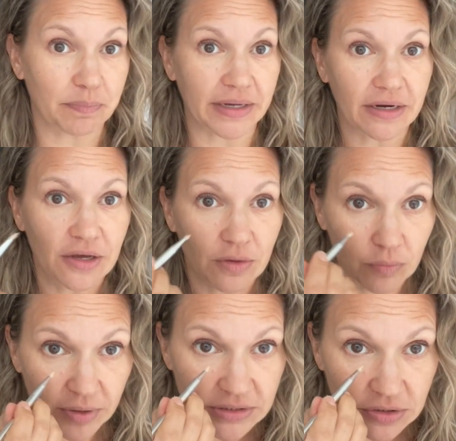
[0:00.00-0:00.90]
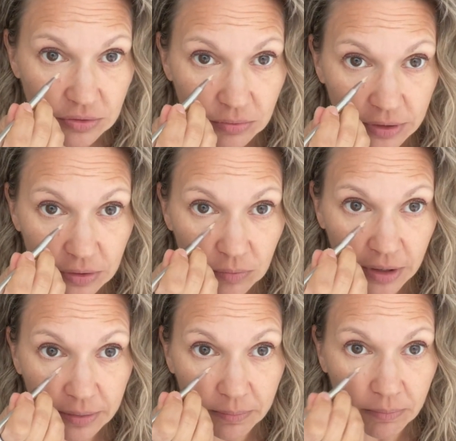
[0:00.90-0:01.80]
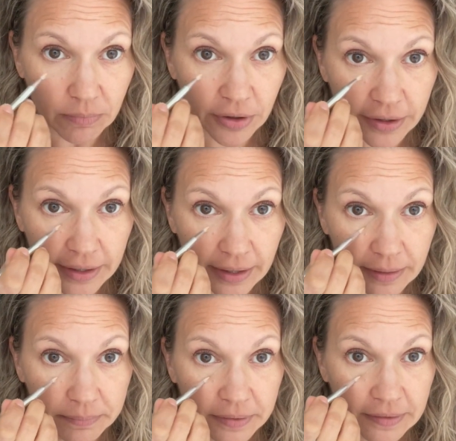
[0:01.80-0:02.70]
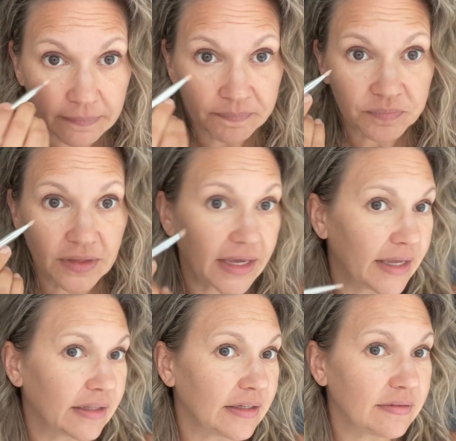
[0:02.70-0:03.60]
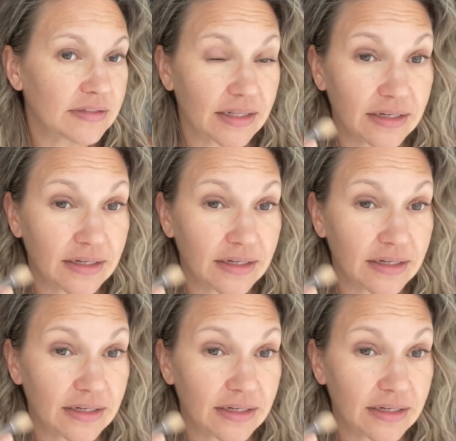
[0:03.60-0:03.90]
But once you know what you want to mark up, it leaves